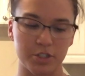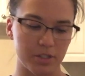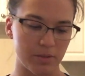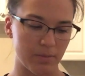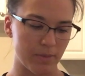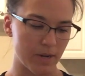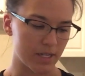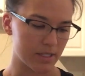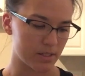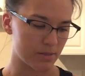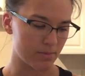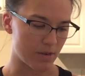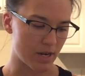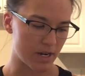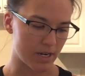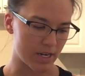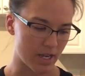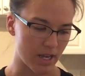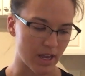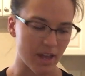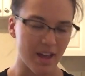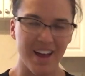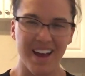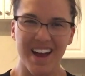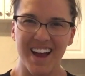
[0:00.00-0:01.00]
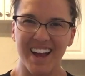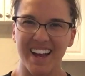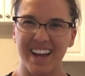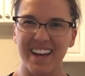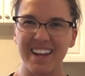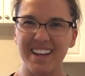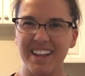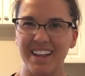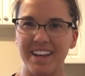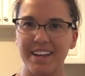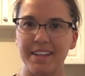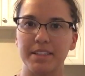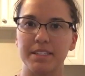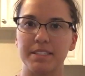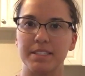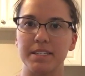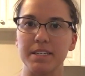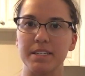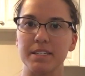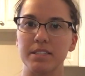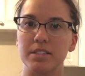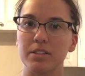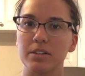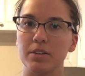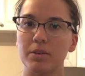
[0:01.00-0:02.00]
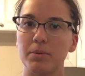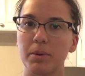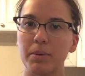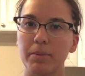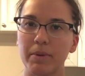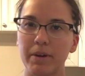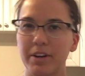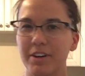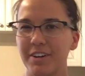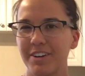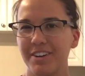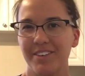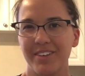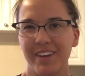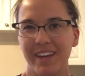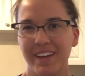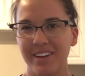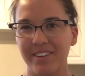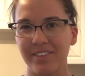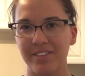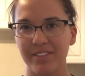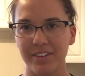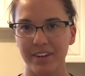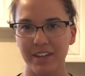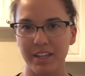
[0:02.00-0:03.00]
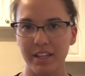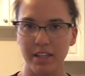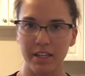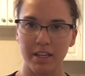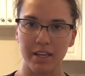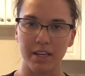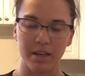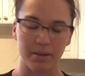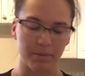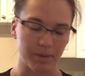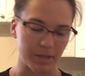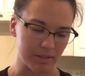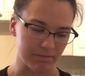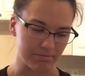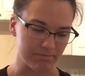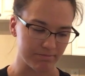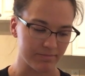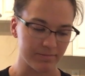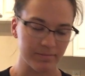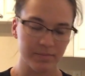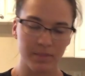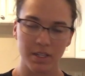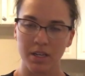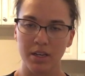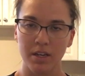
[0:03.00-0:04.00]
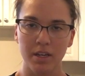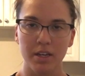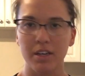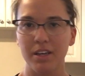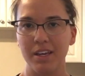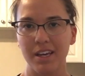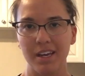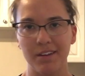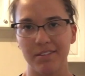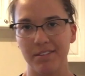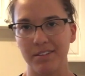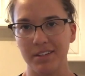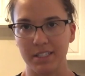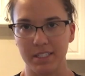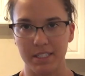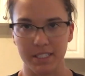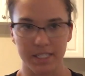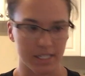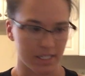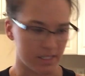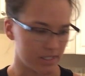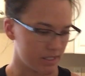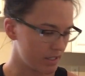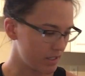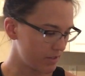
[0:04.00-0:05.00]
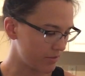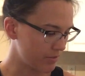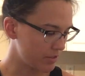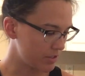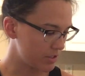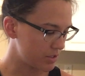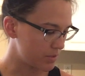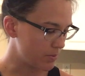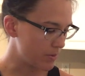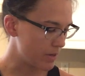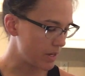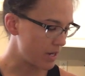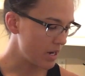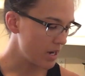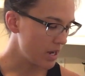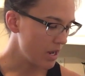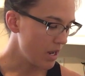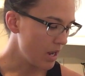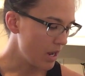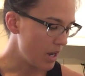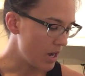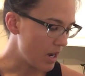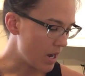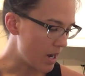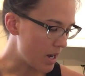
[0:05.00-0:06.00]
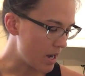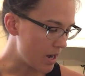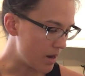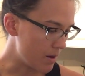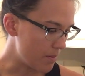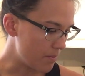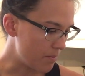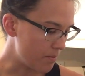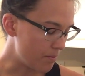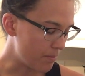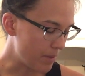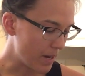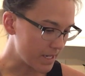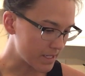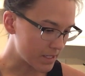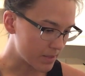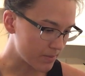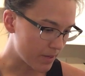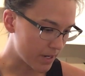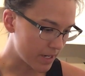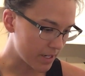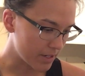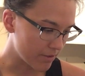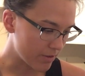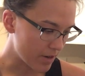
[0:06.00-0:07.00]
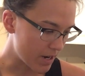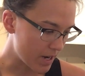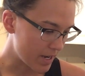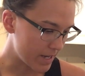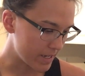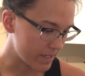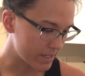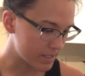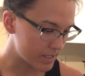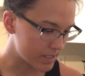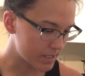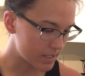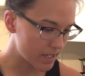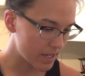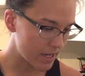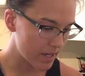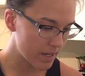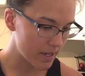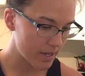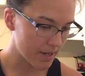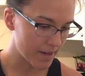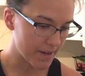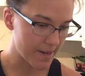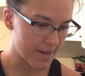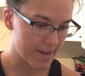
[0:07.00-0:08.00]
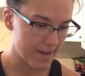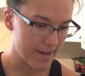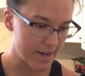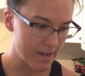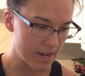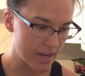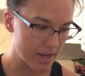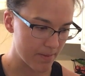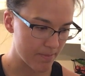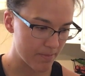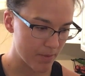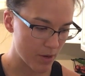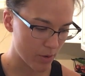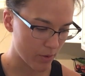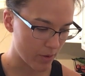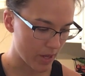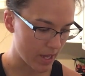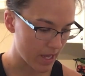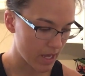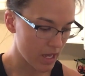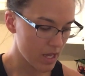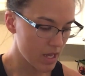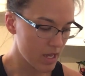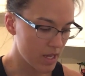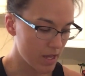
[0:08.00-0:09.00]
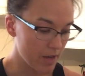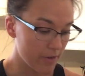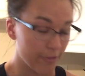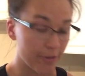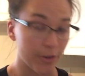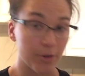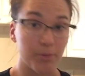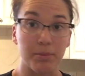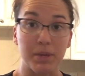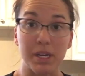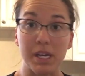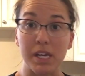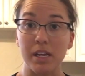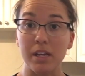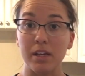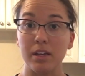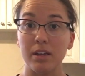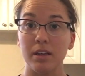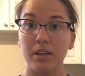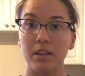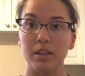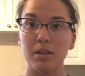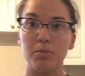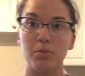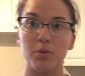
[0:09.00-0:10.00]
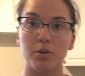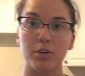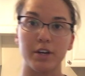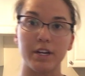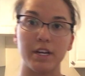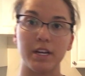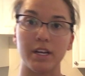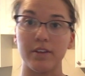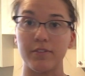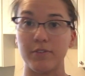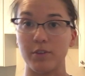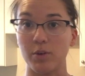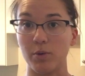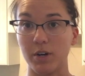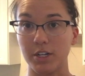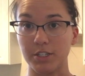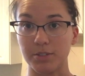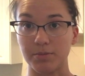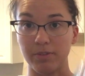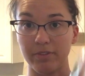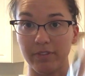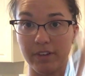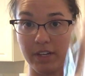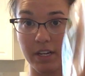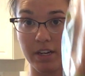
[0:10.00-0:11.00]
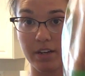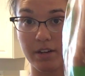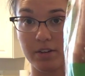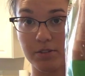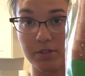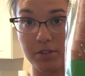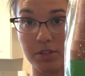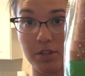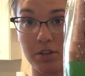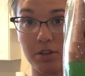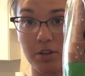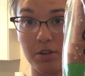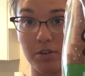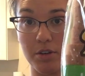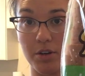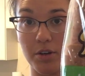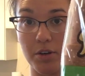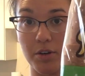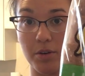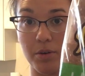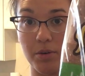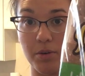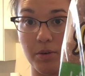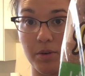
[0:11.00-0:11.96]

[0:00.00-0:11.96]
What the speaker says: to basmati. Kind of like the taste a little bit better. You can't really taste the difference, but basmati rice. Okay, for me in the morning, if you watch my videos, you know,